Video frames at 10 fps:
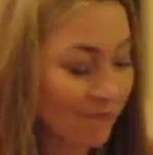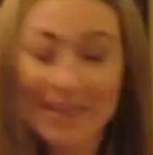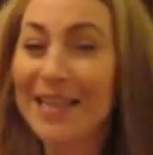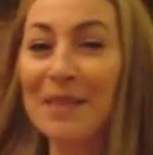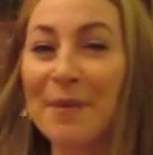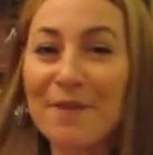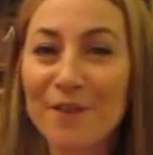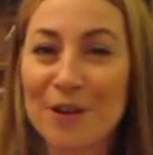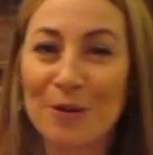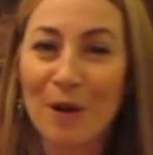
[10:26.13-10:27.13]
bin
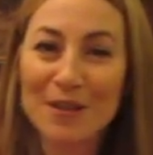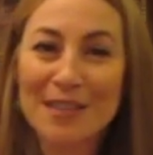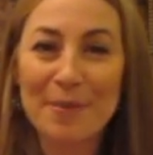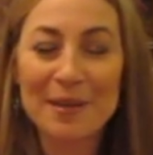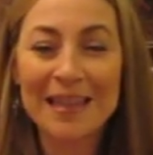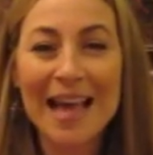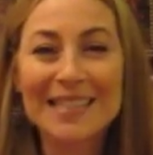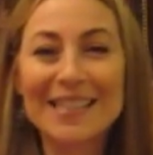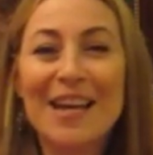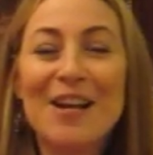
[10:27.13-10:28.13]
for you, all set up in
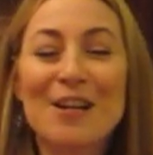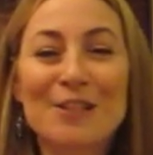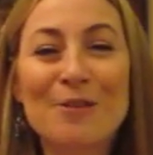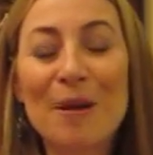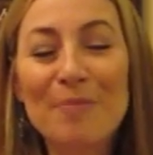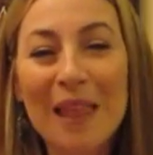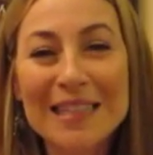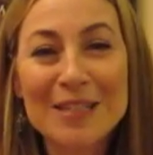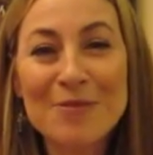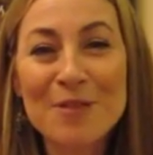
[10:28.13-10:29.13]
class. So God
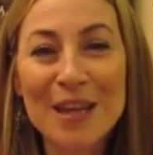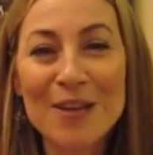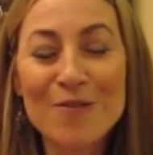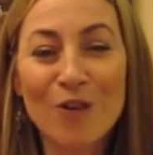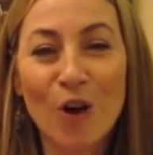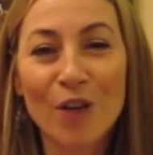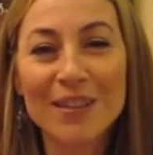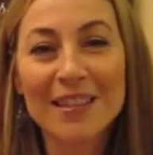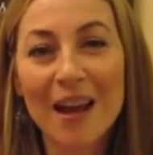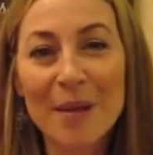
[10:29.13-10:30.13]
bless you. Thank you for all
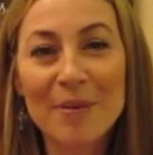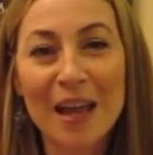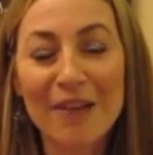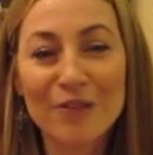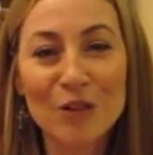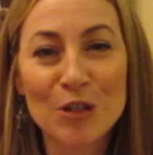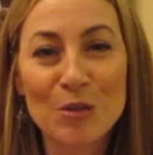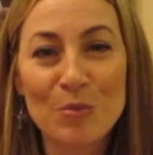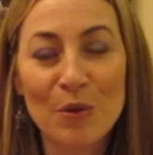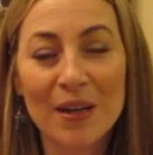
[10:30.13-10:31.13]
the time and effort
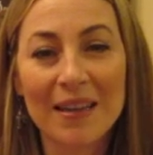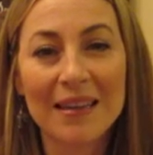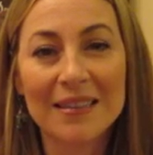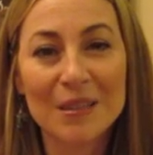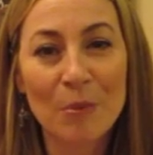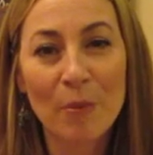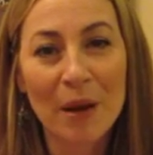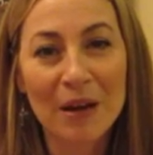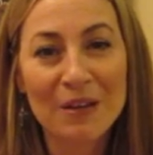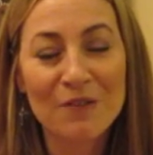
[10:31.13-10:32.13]
you put into
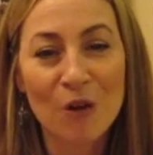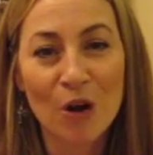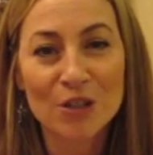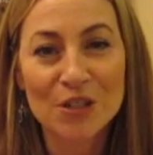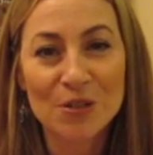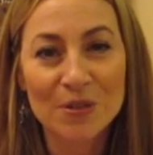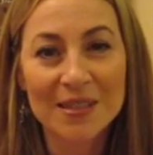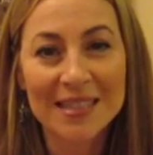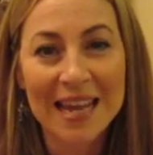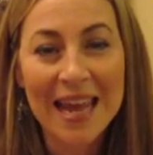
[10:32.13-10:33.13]
preparing for our
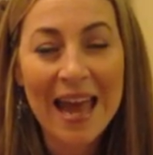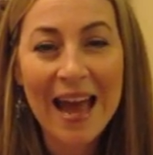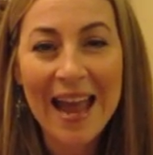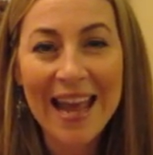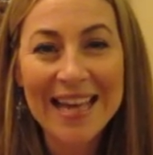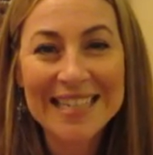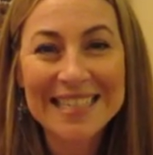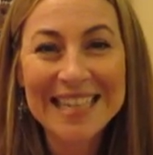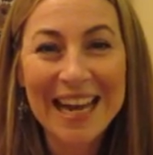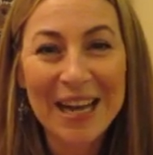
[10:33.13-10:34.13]
students,
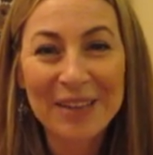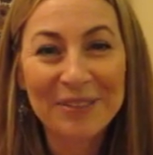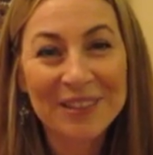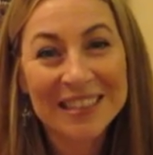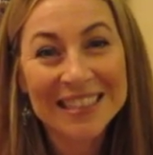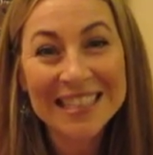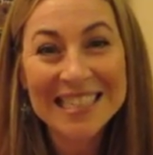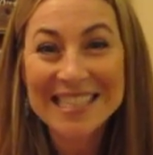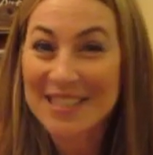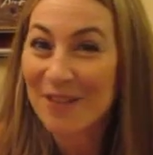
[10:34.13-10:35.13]
and I will
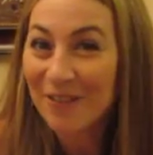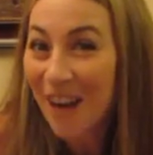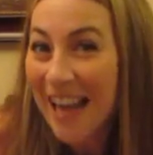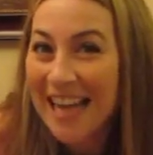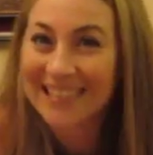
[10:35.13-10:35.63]
see you on Friday.